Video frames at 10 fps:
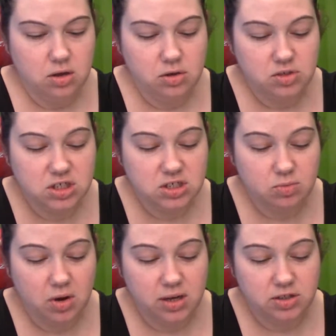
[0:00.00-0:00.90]
You just
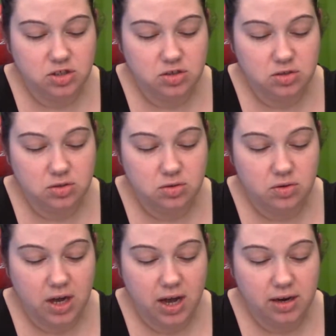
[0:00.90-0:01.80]
want
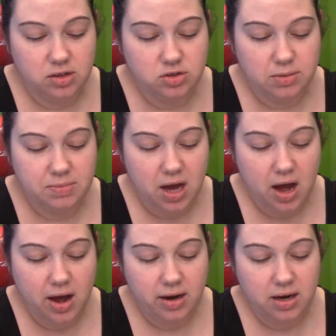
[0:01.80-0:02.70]
to kind of drip
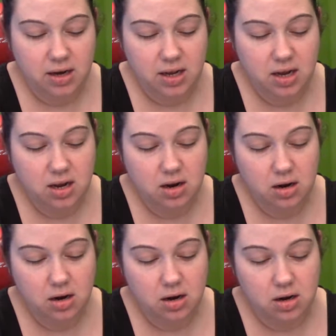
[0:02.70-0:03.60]
that in
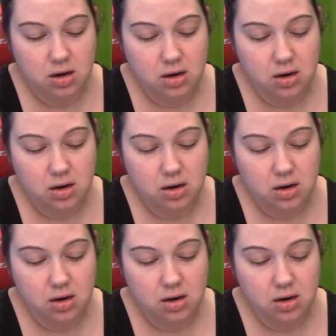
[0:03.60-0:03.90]
here.